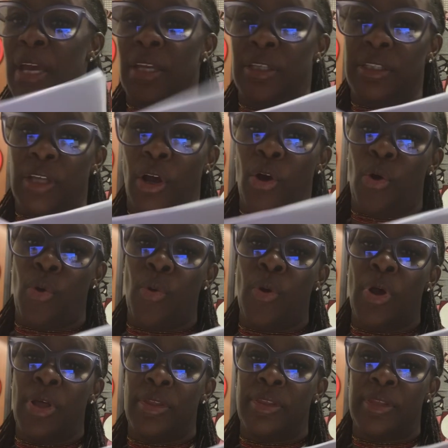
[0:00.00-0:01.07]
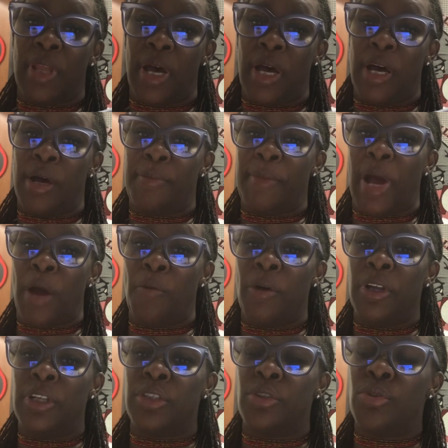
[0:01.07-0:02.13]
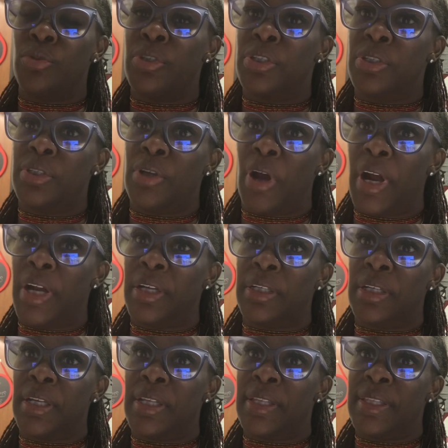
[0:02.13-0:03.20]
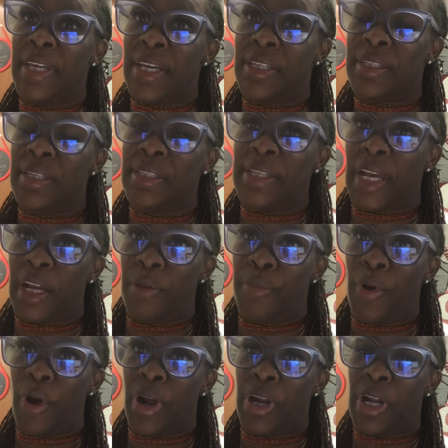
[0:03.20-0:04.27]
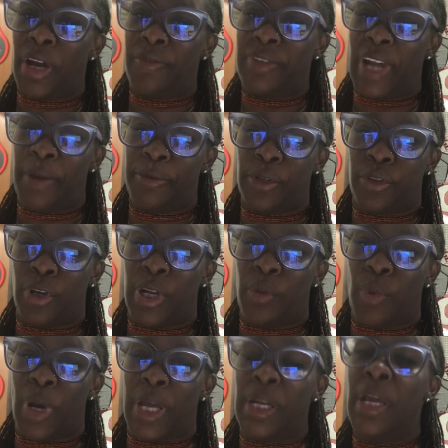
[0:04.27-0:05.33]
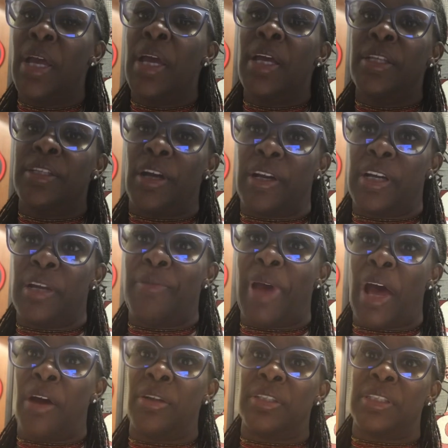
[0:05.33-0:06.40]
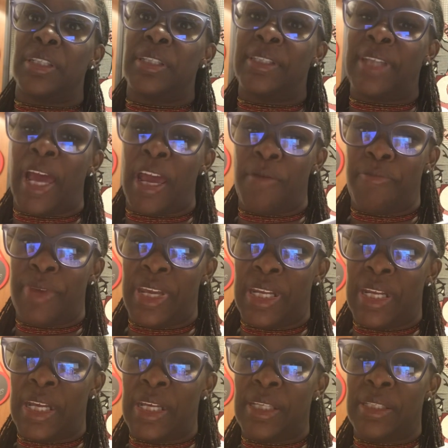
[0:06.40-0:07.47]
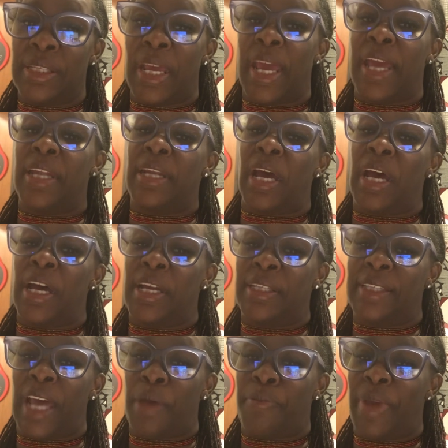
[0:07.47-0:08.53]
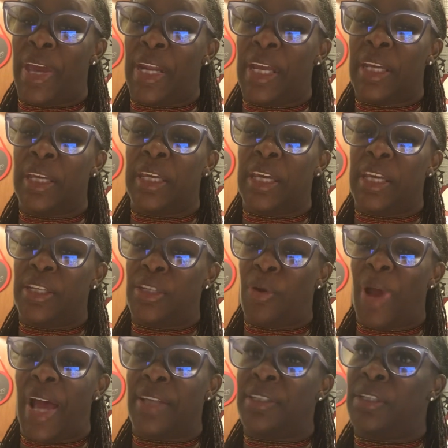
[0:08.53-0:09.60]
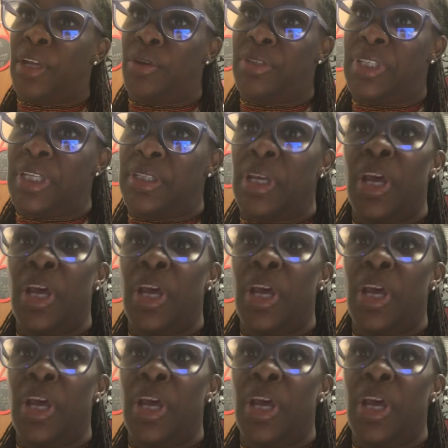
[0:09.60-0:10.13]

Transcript: So um, I want to start this second part of chapter 31 talking about diabetes and uh, diabetic ketoacidosis